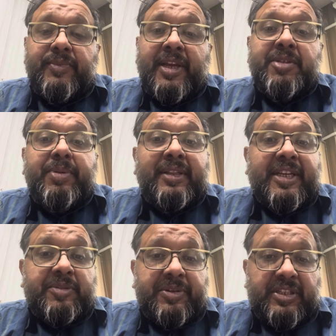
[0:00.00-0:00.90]
as per the
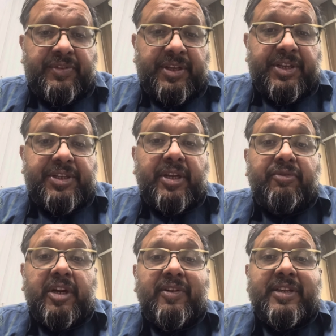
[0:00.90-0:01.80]
specification
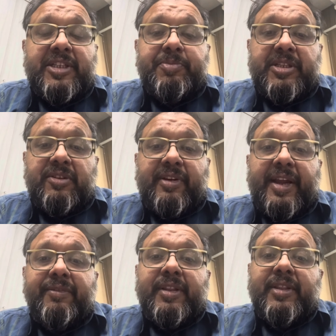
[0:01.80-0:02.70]
what was
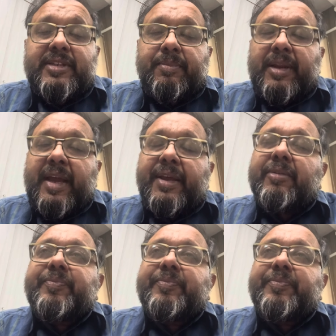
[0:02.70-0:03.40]
specified with the supplier.